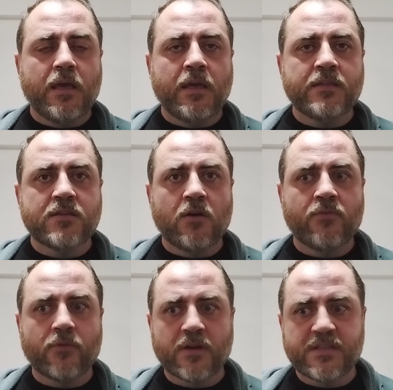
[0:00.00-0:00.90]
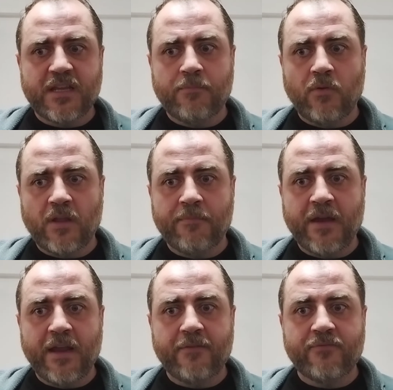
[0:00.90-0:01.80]
And so, for example, I
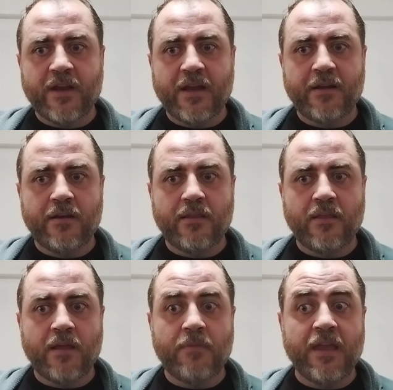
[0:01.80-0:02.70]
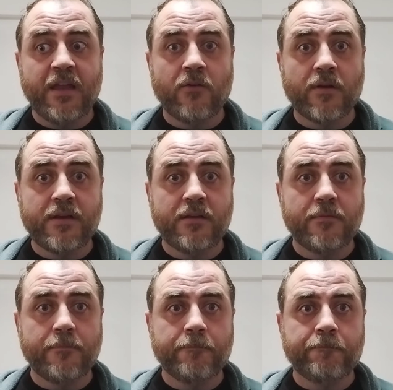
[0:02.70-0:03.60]
might find that I'm angry.
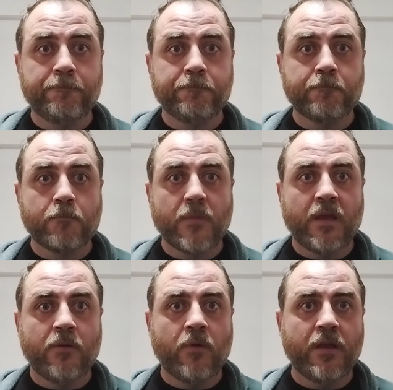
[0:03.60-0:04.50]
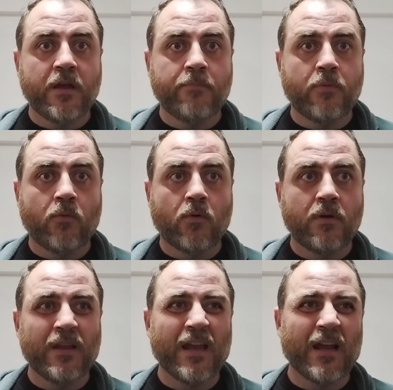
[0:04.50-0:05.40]
I wake up, or
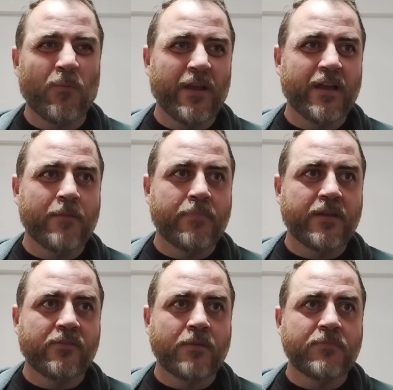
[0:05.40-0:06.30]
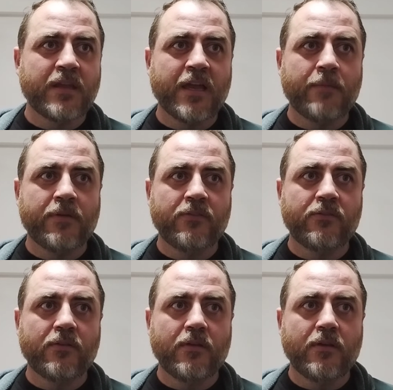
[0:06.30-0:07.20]
not I wake up, but something
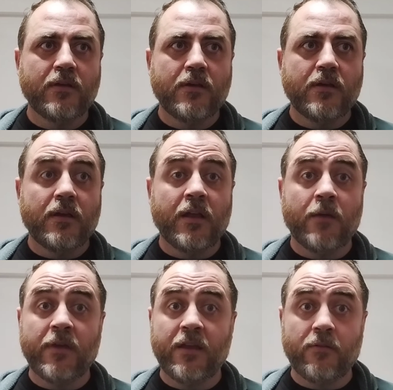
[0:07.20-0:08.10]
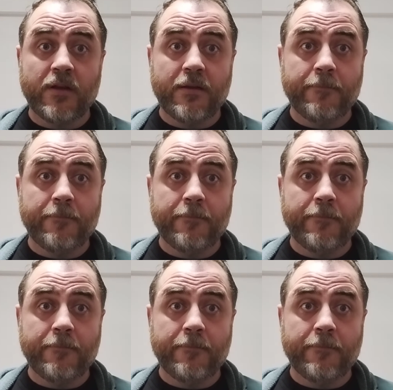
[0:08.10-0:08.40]
happens and I'm angry.